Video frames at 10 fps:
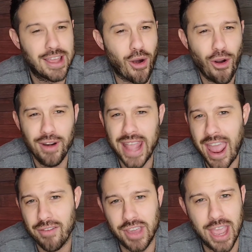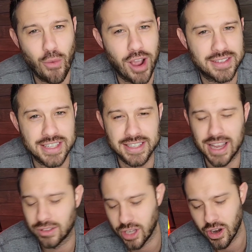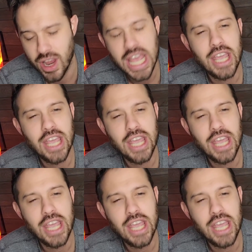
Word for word: they already have KYCs out there.